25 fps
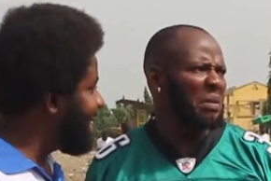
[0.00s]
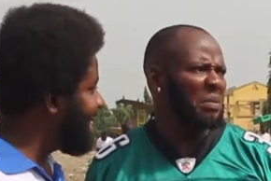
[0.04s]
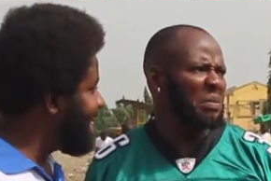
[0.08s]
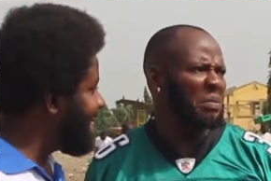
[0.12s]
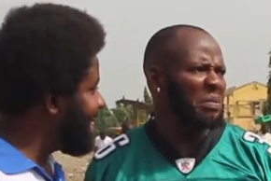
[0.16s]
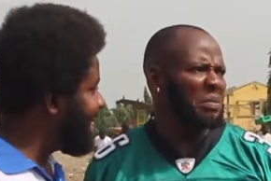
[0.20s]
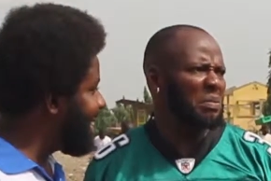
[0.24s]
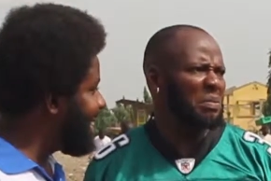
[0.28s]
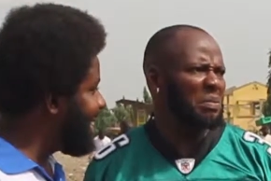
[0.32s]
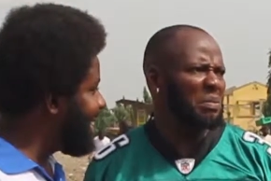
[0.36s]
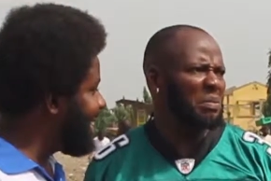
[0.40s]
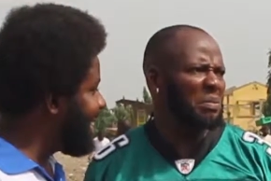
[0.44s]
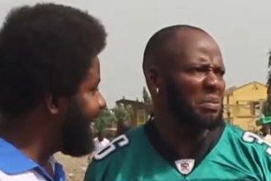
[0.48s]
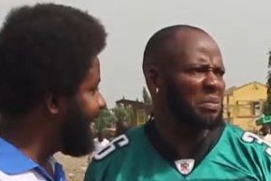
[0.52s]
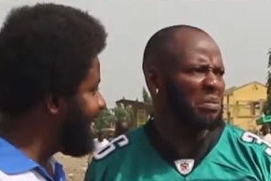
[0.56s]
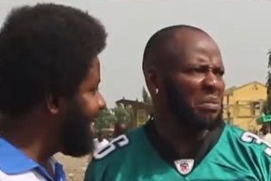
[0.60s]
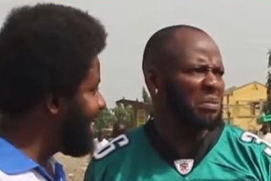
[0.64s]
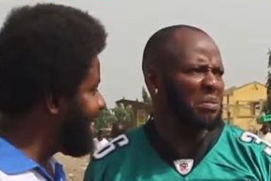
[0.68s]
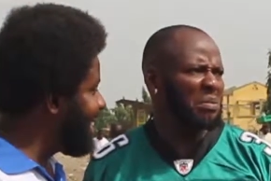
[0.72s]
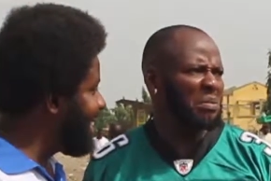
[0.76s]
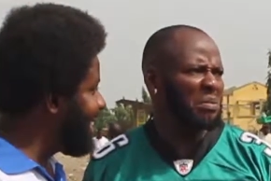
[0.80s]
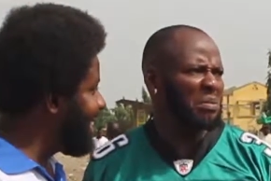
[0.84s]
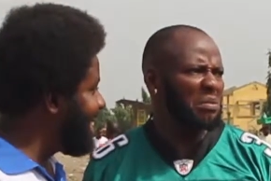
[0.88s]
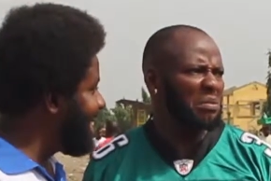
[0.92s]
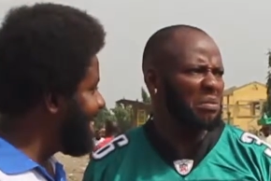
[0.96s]
Speaker 1: Um,
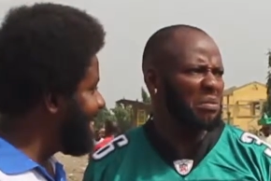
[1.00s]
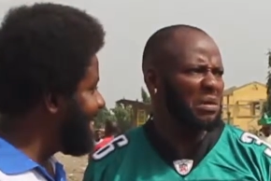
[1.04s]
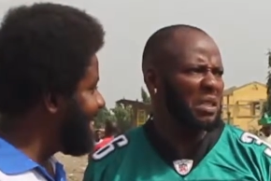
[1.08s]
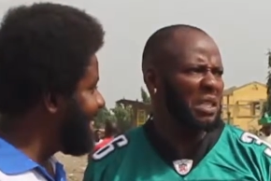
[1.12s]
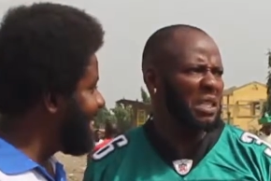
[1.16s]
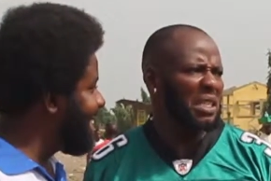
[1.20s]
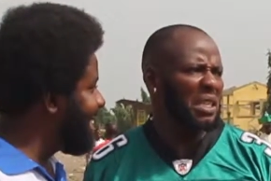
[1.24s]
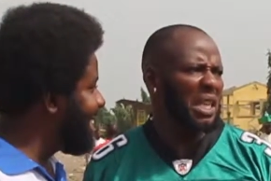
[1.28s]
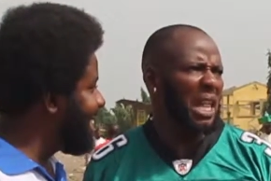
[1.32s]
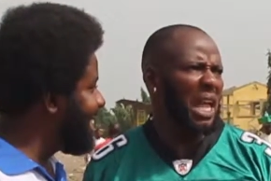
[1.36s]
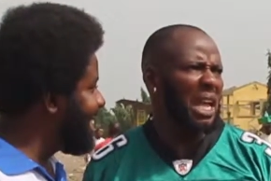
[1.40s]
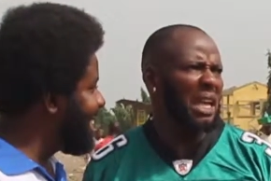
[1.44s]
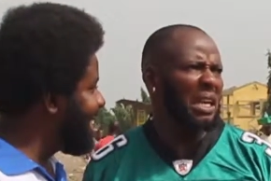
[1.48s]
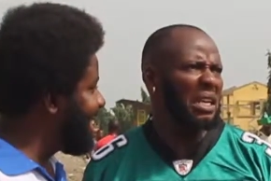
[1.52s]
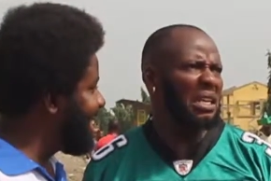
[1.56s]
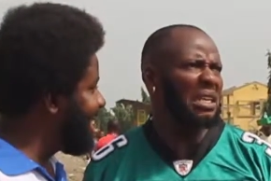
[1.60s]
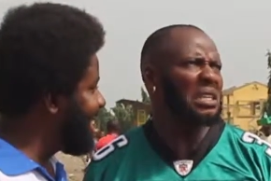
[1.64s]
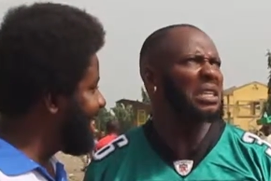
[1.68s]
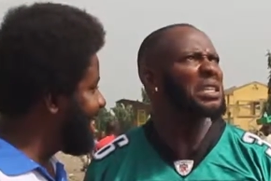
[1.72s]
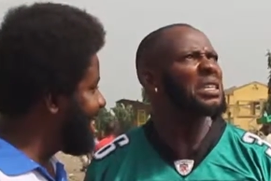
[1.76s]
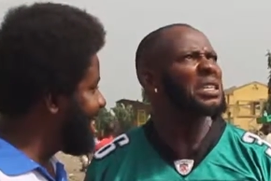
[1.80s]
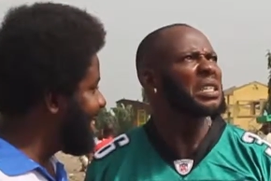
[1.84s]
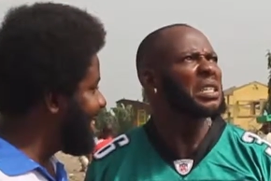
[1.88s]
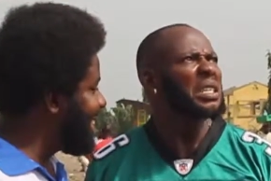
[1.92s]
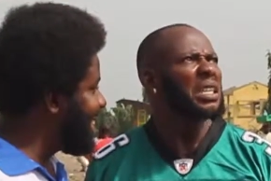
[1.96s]
it's like,
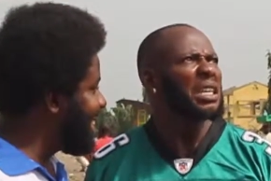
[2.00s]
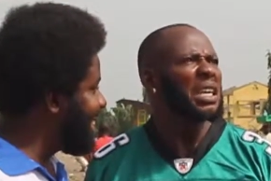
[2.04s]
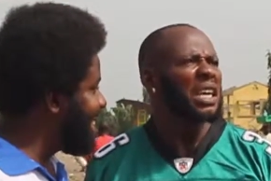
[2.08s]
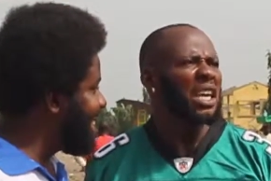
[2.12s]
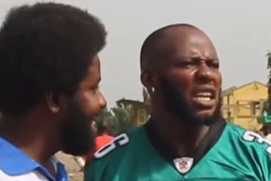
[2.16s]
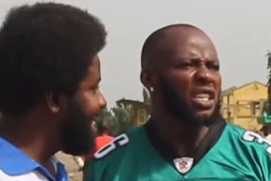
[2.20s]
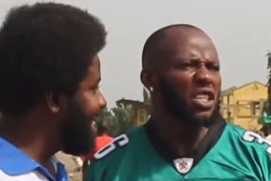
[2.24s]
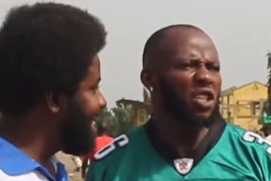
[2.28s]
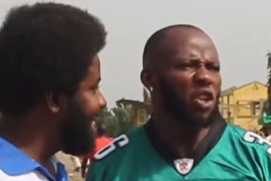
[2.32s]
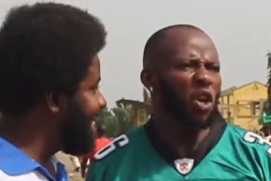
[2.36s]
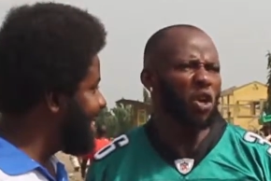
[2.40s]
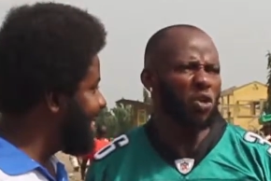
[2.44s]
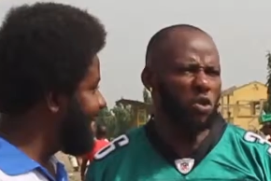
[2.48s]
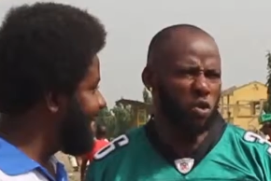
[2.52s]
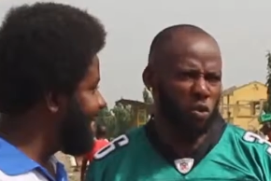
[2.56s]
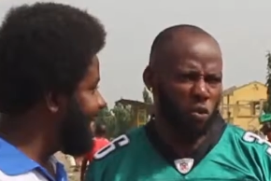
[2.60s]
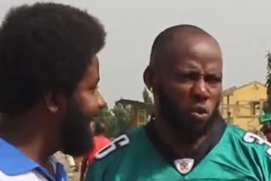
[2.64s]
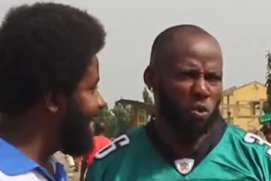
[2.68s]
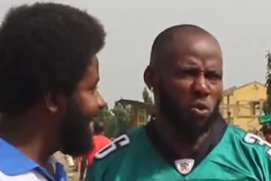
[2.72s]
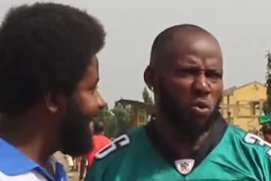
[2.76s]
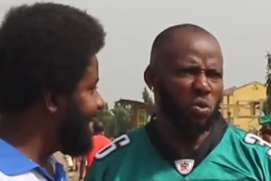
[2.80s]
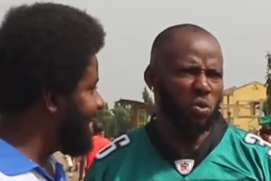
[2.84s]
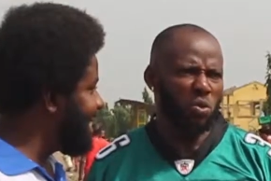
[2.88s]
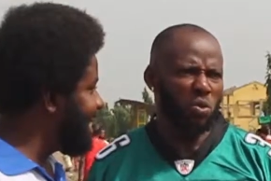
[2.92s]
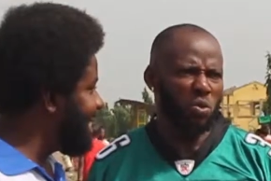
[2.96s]
is it not two?
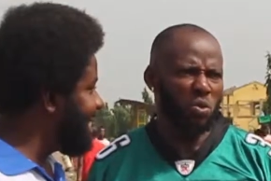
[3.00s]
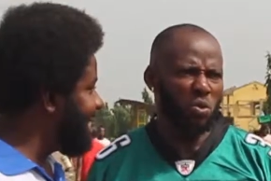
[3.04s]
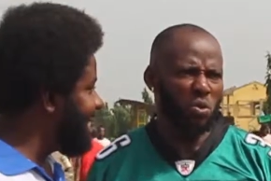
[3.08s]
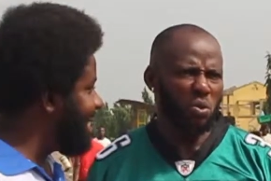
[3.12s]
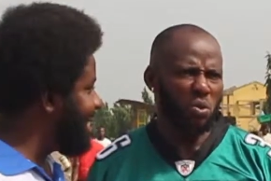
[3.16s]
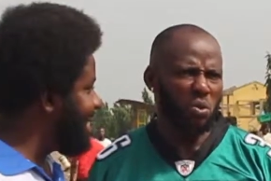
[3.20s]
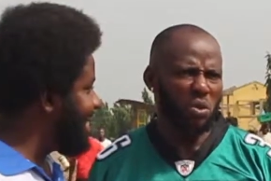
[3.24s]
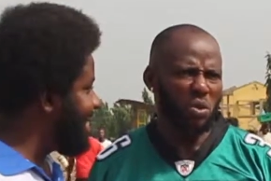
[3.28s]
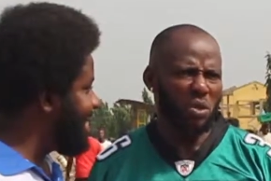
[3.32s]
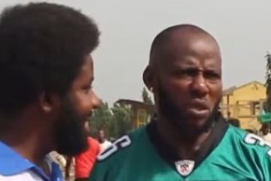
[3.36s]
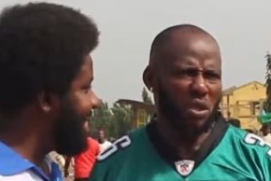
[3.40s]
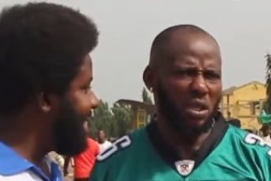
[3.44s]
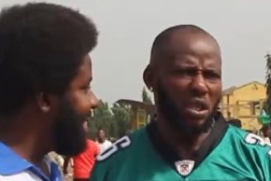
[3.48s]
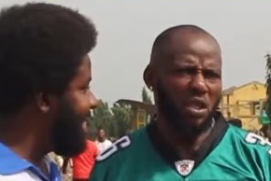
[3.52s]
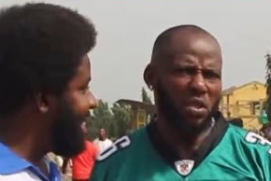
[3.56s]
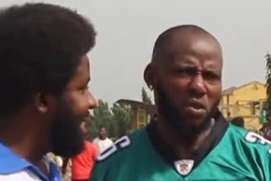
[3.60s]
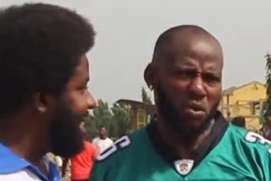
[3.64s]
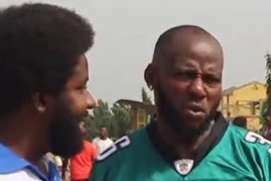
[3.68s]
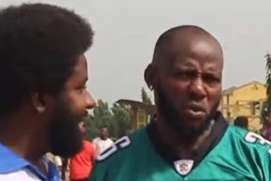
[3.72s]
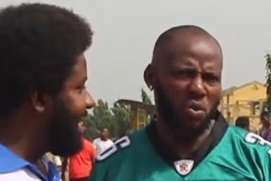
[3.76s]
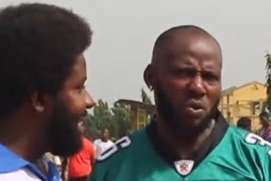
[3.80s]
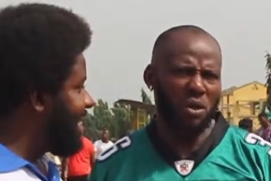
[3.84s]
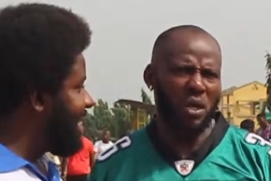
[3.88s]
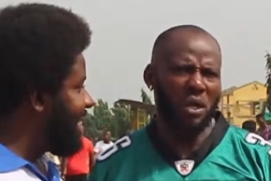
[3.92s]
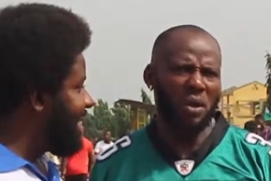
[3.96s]
It's
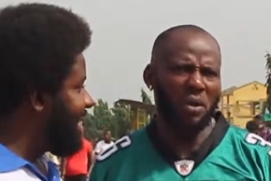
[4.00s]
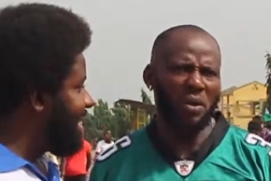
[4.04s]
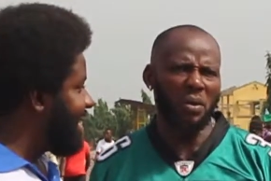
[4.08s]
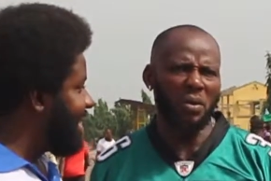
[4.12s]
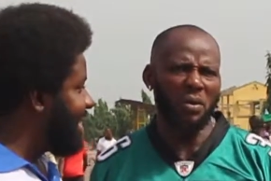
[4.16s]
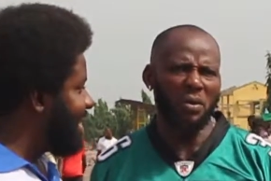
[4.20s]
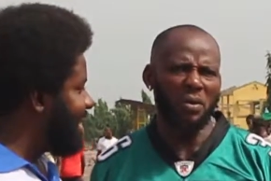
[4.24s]
two now.